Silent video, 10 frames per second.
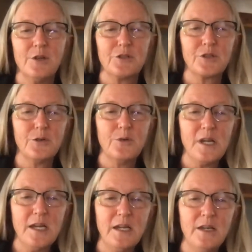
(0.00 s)
So
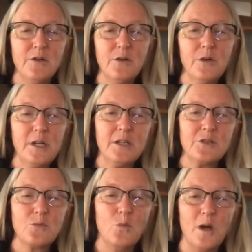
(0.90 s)
here
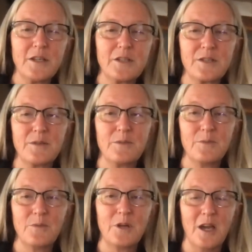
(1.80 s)
is what's
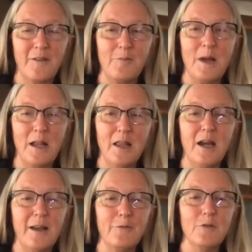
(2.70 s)
kind of my
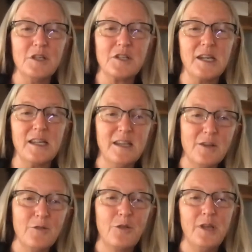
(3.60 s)
line of reasoning.
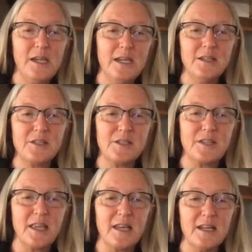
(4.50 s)
The other thing
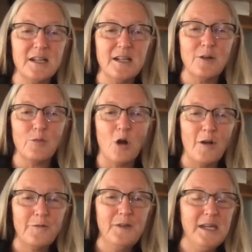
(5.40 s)
is that
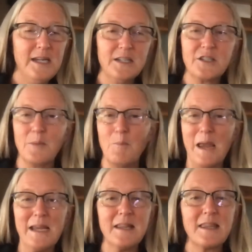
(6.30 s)
raw feeding is the
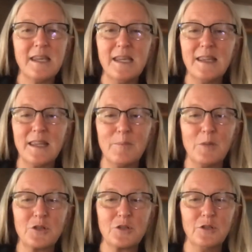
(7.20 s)
main thing that
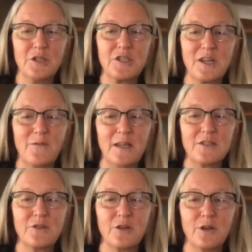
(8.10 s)
most holistic
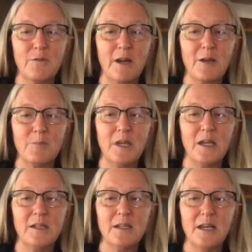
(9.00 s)
vets are going to
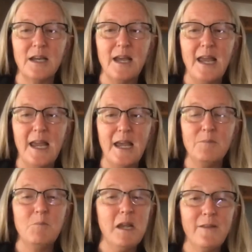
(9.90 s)
recommend.
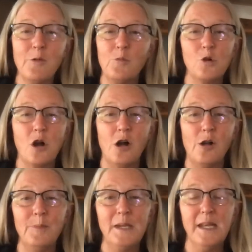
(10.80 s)
And many of them will
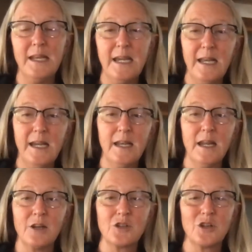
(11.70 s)
call me an idiot
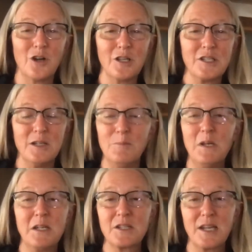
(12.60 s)
and a charlatan
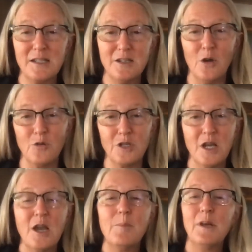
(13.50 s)
because I don't.
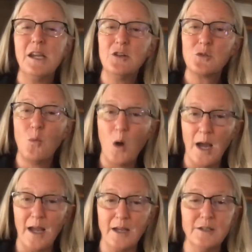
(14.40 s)
But here's
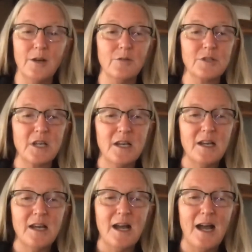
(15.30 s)
why I don't.
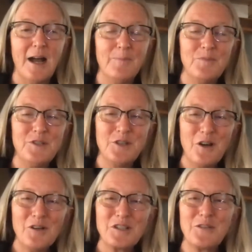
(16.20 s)

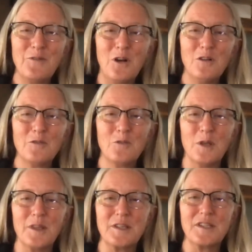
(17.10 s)
Dogs evolved
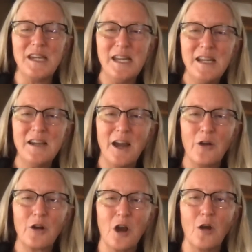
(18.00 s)
with us eating
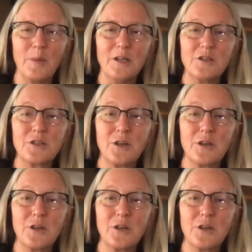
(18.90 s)
our garbage.